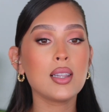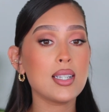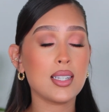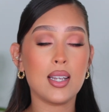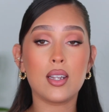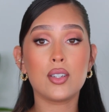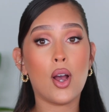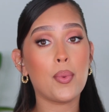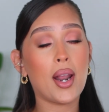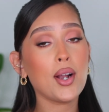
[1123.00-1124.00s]
Listen,
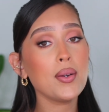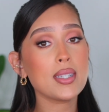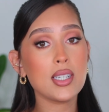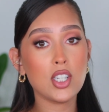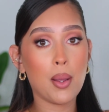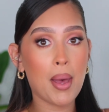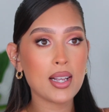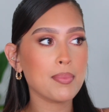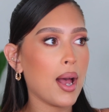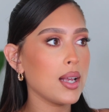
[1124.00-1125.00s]
y'all, when I go into TJ
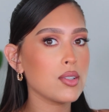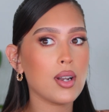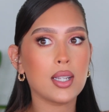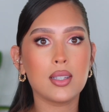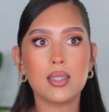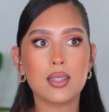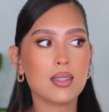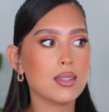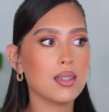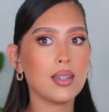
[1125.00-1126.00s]
Maxx, my eyes are like
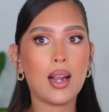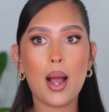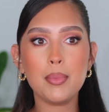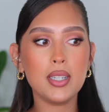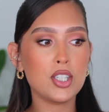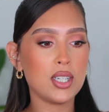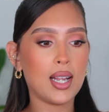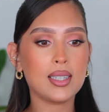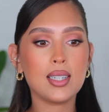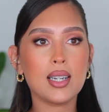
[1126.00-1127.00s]
this. Like, I'm legit,
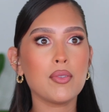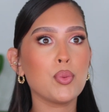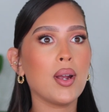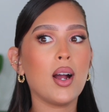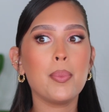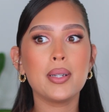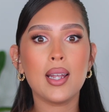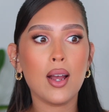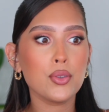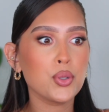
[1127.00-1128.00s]
like, looking everywhere, up and
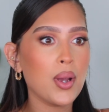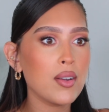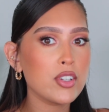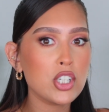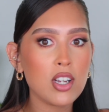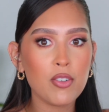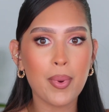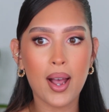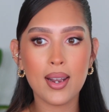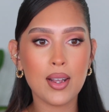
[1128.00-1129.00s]
down, through every shelf,
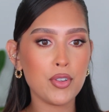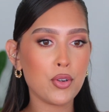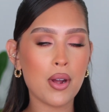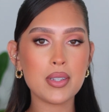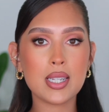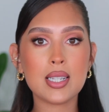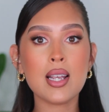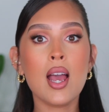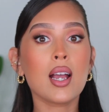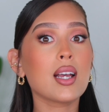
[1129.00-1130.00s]
behind every crevices,
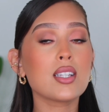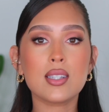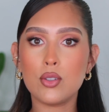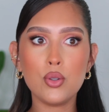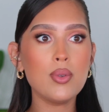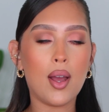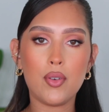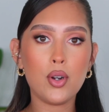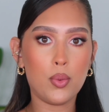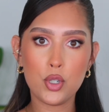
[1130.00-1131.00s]
because you
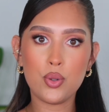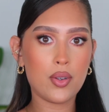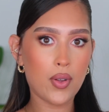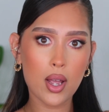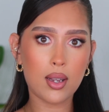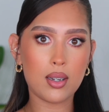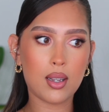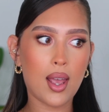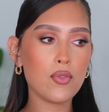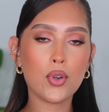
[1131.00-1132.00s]
never know what you could find.
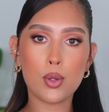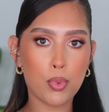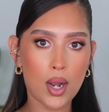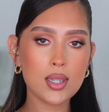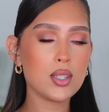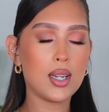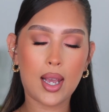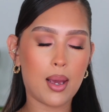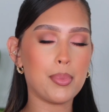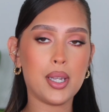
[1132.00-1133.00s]
And for the price, you
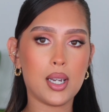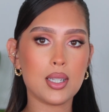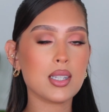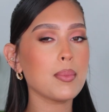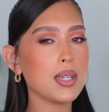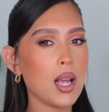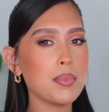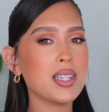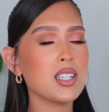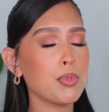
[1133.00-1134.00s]
can't beat it.
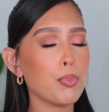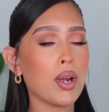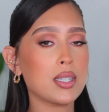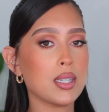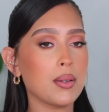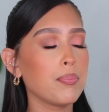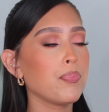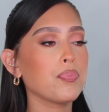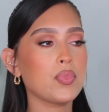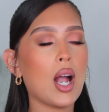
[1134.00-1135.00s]
Sometimes things be pricey.
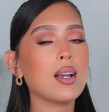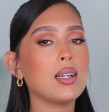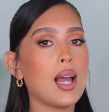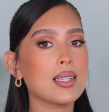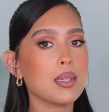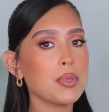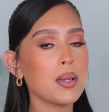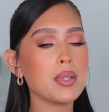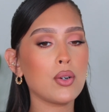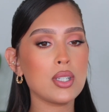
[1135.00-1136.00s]
Not gonna lie.
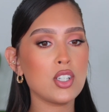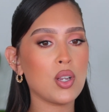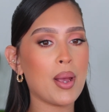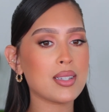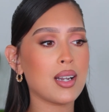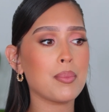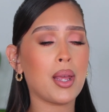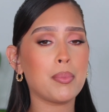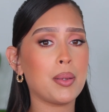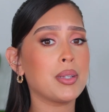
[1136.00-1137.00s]
Sometimes I go to TJ Maxx and I'm
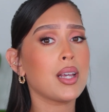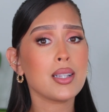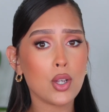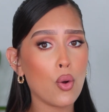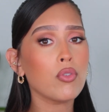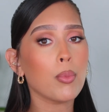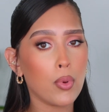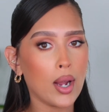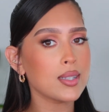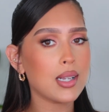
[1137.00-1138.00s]
like, baby, that's
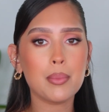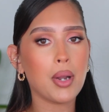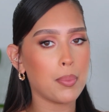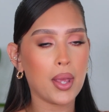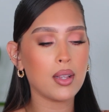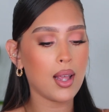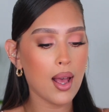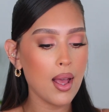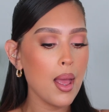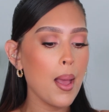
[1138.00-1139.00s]
overpriced. I'm not paying that.